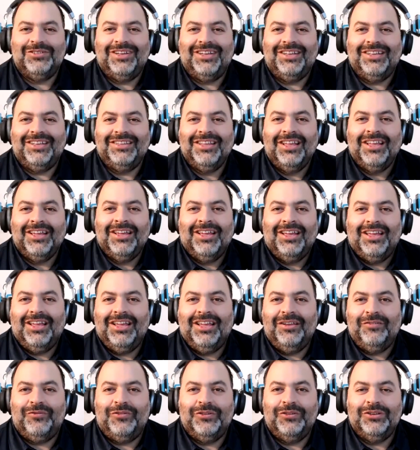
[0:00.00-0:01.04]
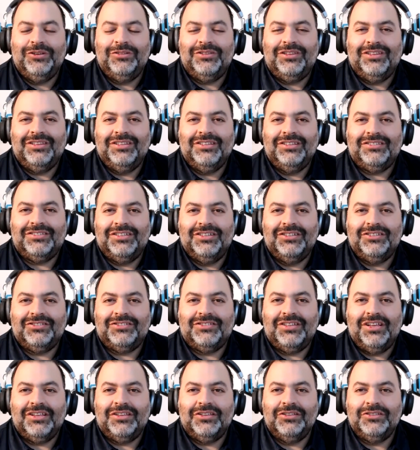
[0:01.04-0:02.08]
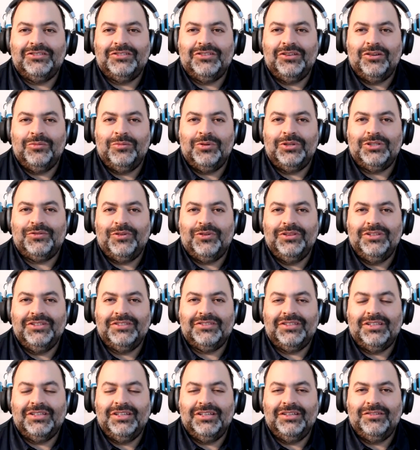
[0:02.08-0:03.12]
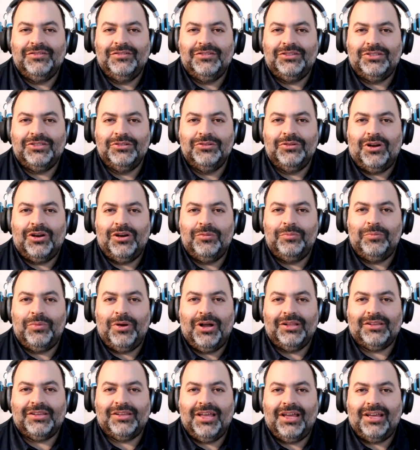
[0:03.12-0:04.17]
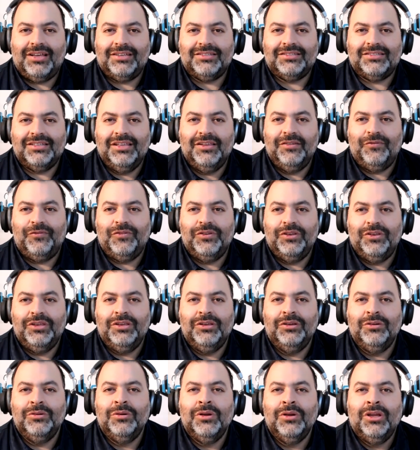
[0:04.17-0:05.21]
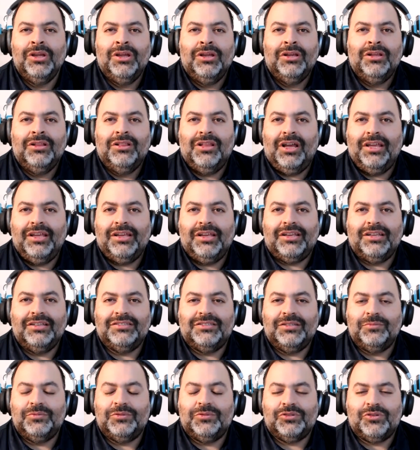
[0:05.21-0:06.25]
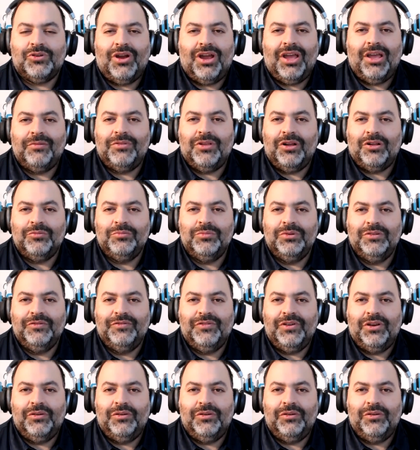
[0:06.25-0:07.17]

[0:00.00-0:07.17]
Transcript: great. And for you, the listeners, thank you so much for listening to our podcast. If you like and subscribe, that will be